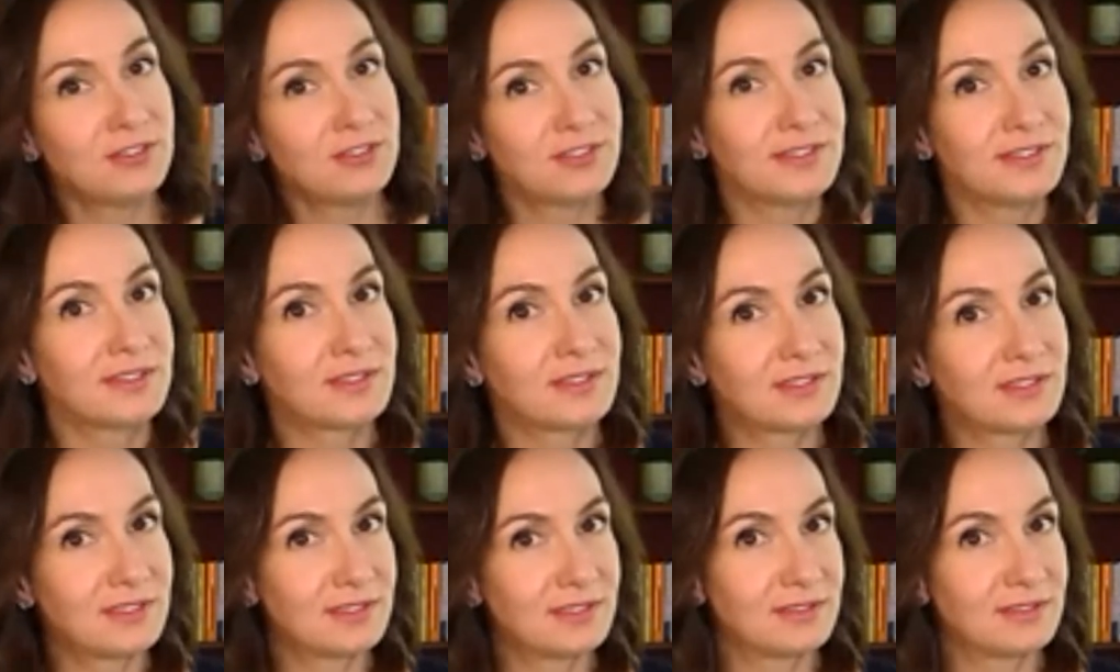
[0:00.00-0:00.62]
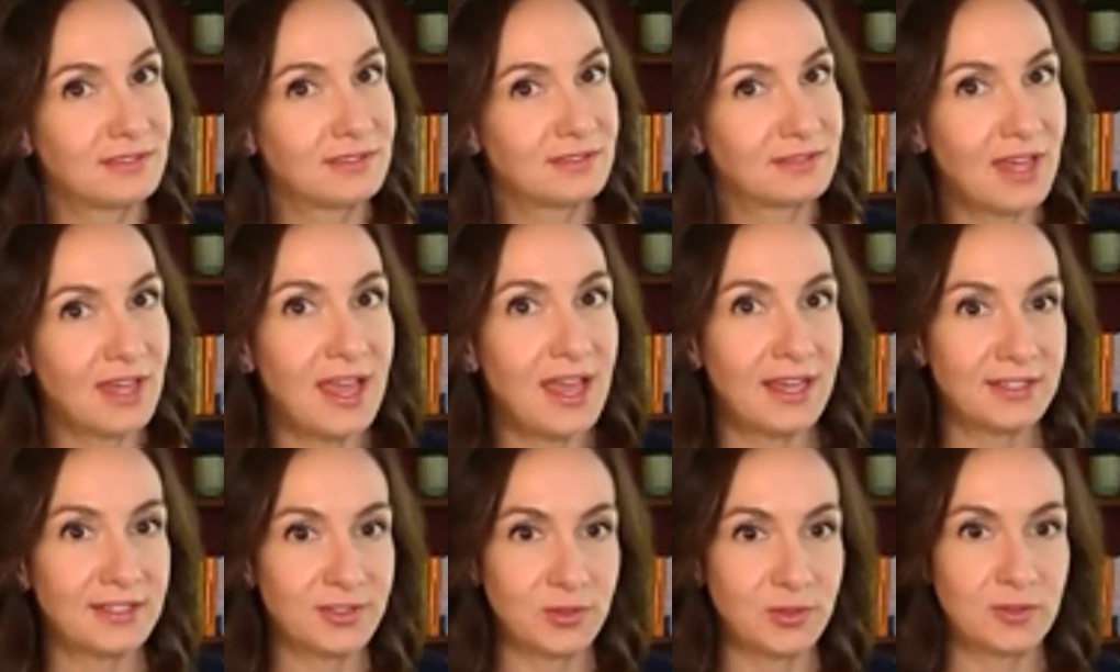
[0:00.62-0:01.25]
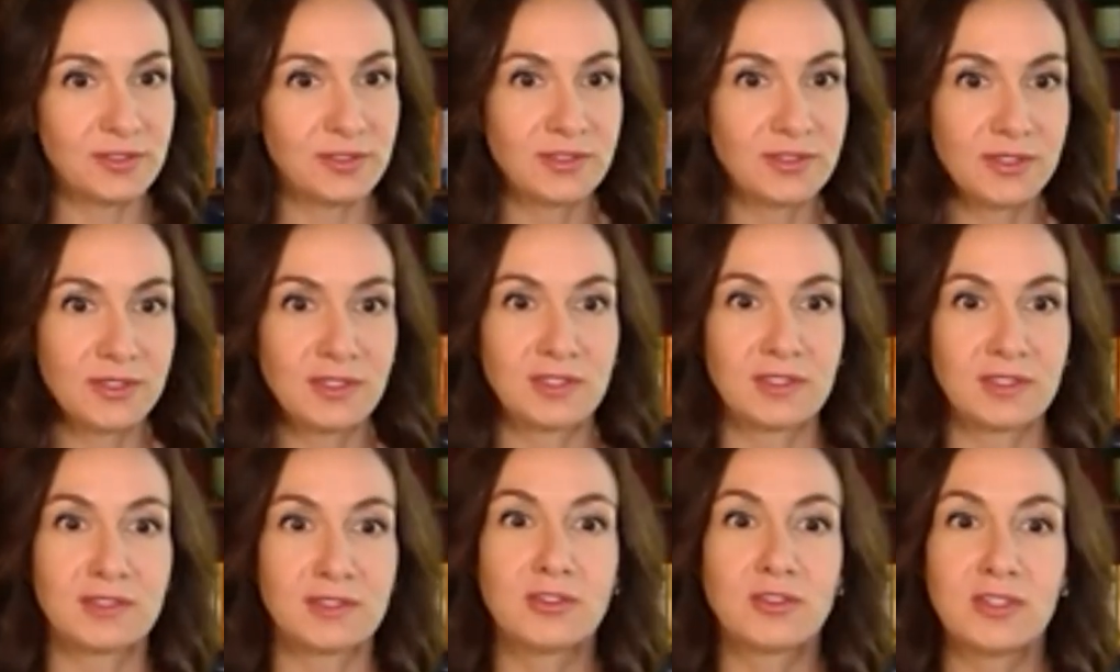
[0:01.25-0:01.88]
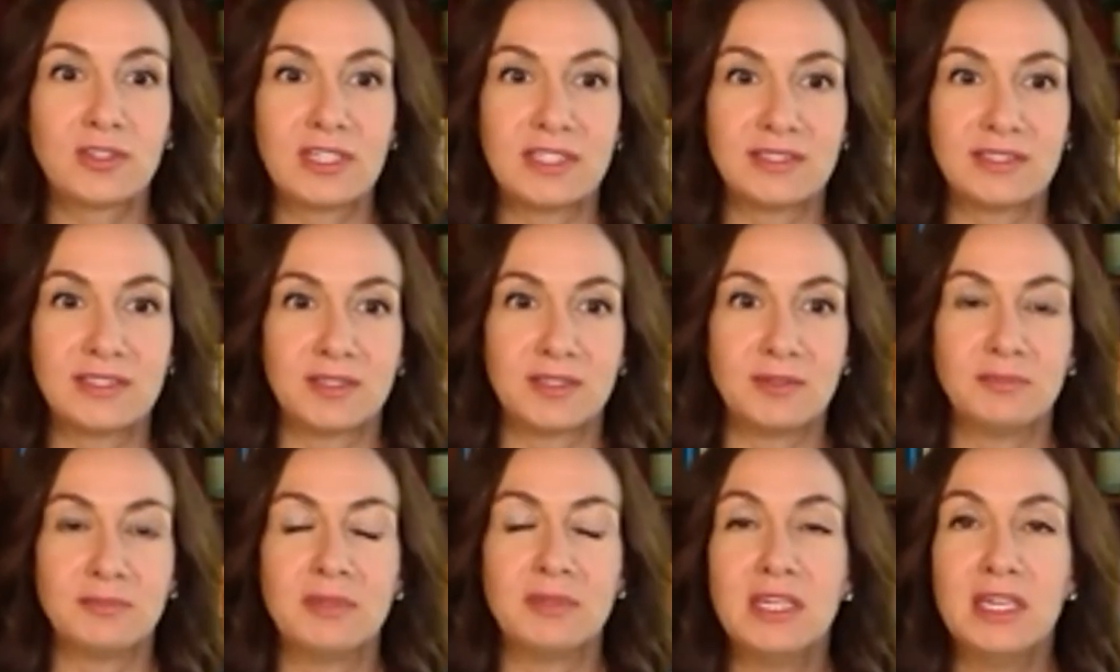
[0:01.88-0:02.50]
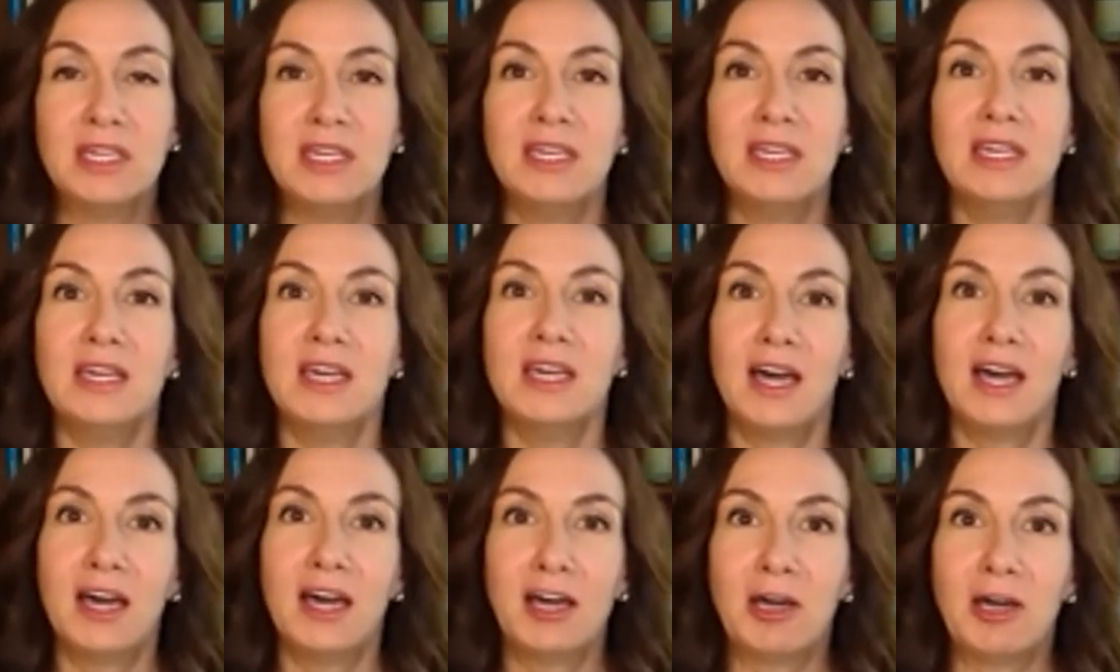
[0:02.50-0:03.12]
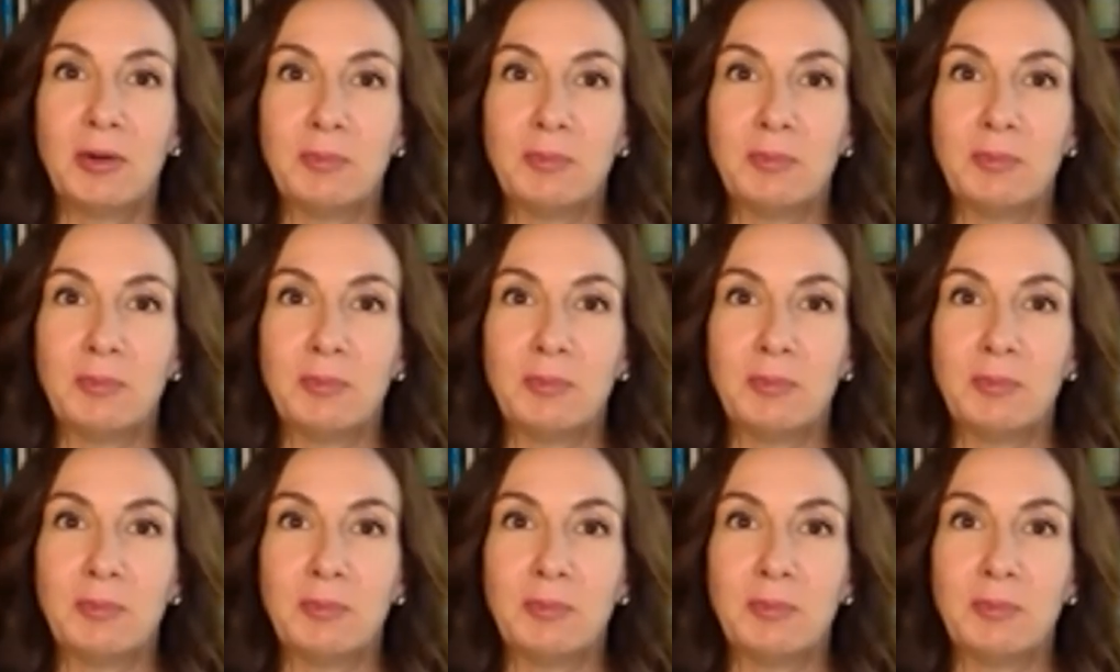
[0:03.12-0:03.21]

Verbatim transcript: is going to last, or it's going to create some. Um, and